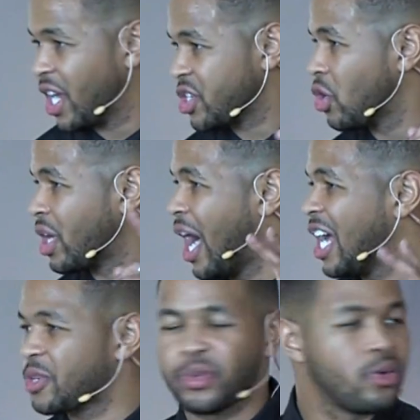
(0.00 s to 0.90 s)
I saw in the
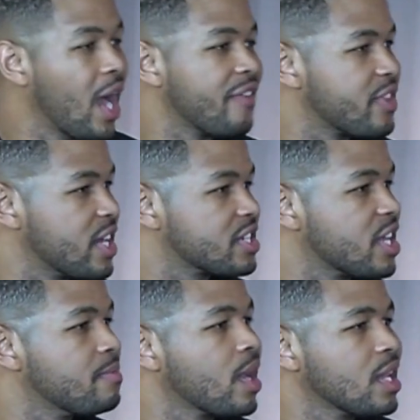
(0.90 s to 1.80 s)
hospital after they
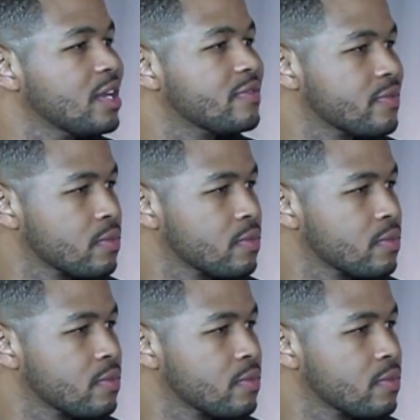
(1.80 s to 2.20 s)
saved my life,